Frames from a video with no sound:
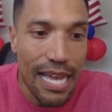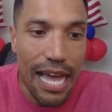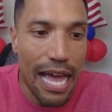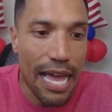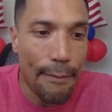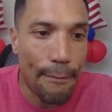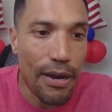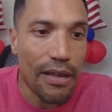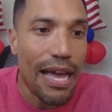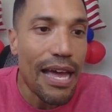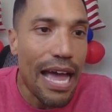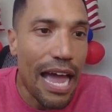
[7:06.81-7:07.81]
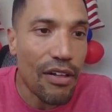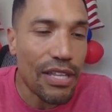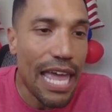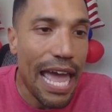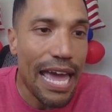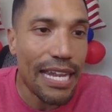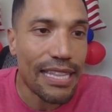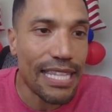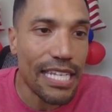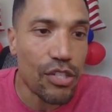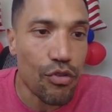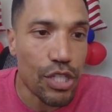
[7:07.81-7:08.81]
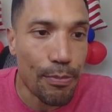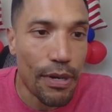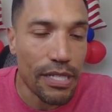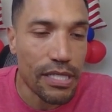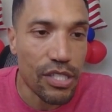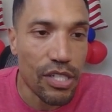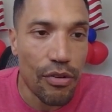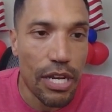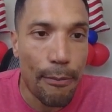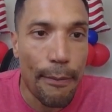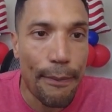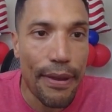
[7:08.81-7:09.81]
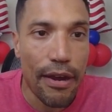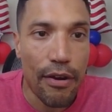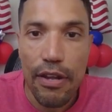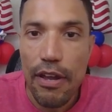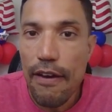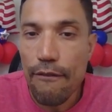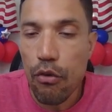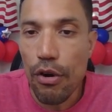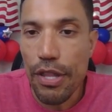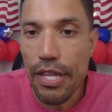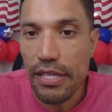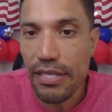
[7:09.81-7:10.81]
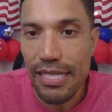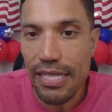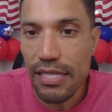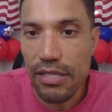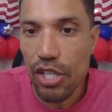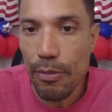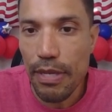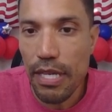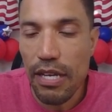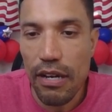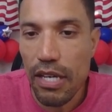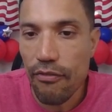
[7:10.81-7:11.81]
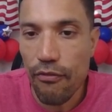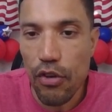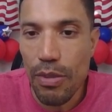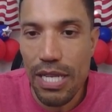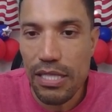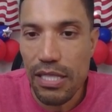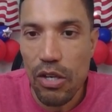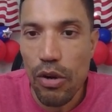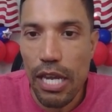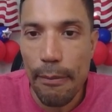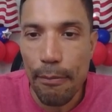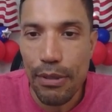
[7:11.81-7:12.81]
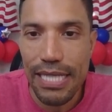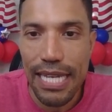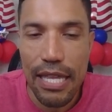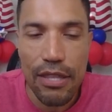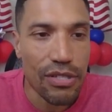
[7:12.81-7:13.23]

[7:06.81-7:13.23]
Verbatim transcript: I bet I only had these responses already prepared for this, and this took me a few minutes to go ahead and put together.